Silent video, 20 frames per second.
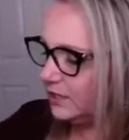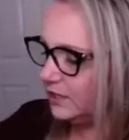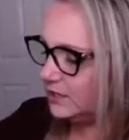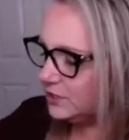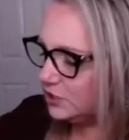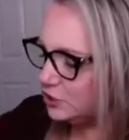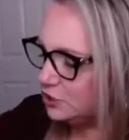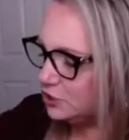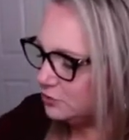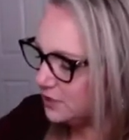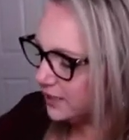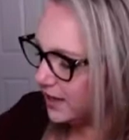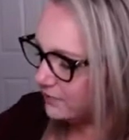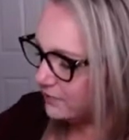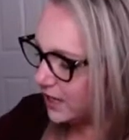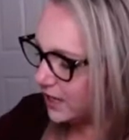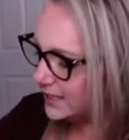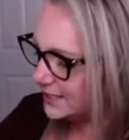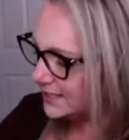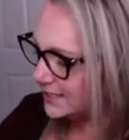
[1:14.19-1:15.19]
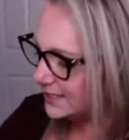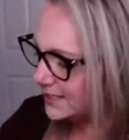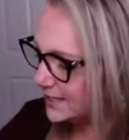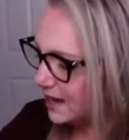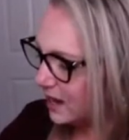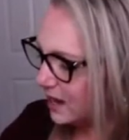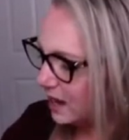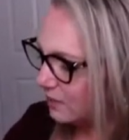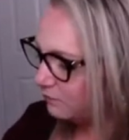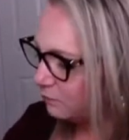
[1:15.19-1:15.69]
So you can have an
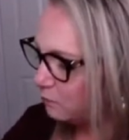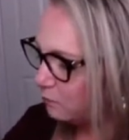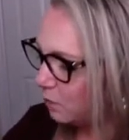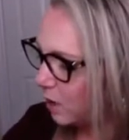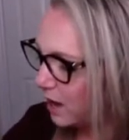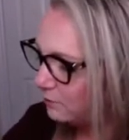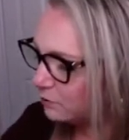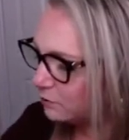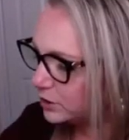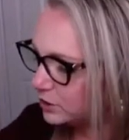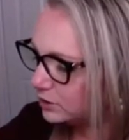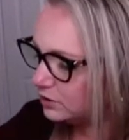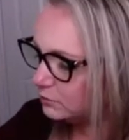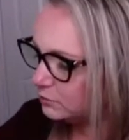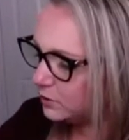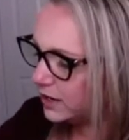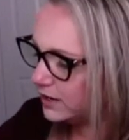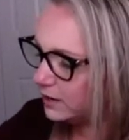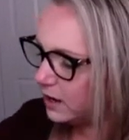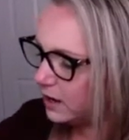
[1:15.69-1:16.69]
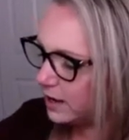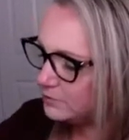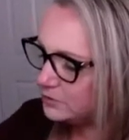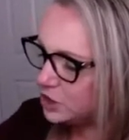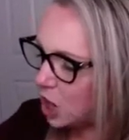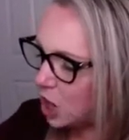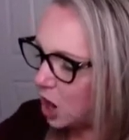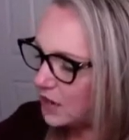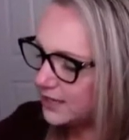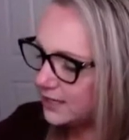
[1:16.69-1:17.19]
idea of what I'm
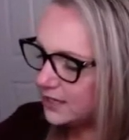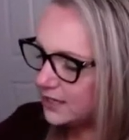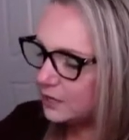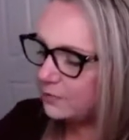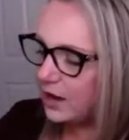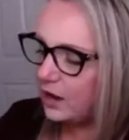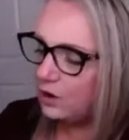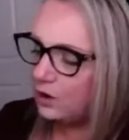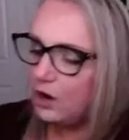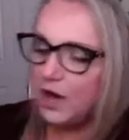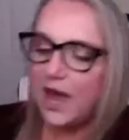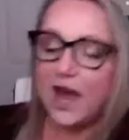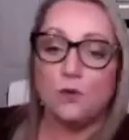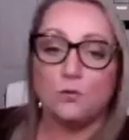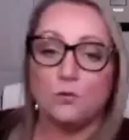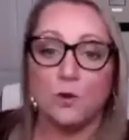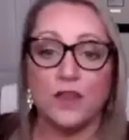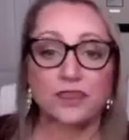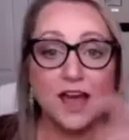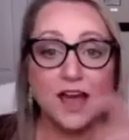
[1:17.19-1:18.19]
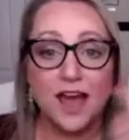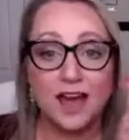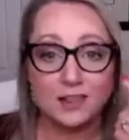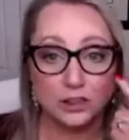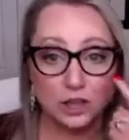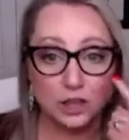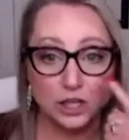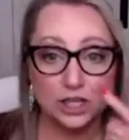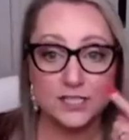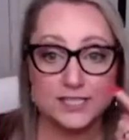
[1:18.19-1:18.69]
talking about and what that
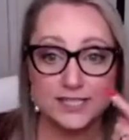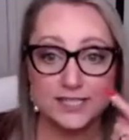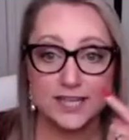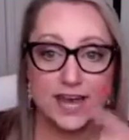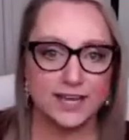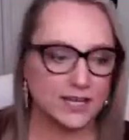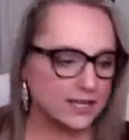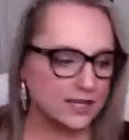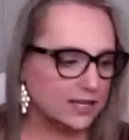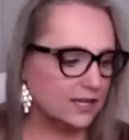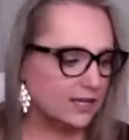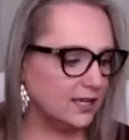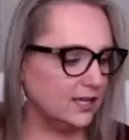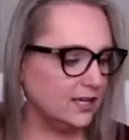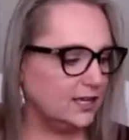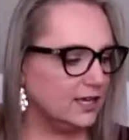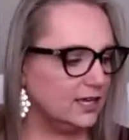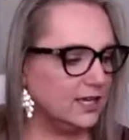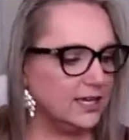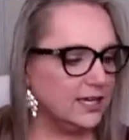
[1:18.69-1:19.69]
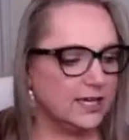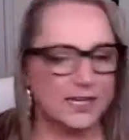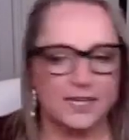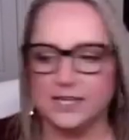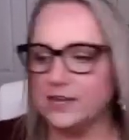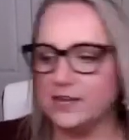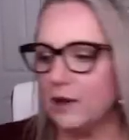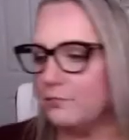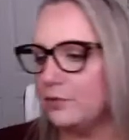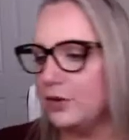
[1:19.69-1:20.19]
looks like
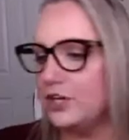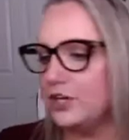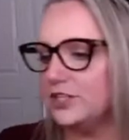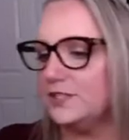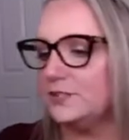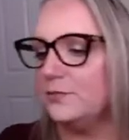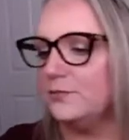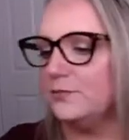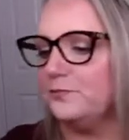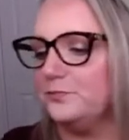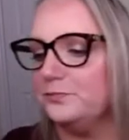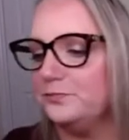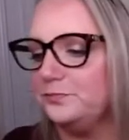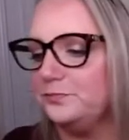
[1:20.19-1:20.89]
in numbers.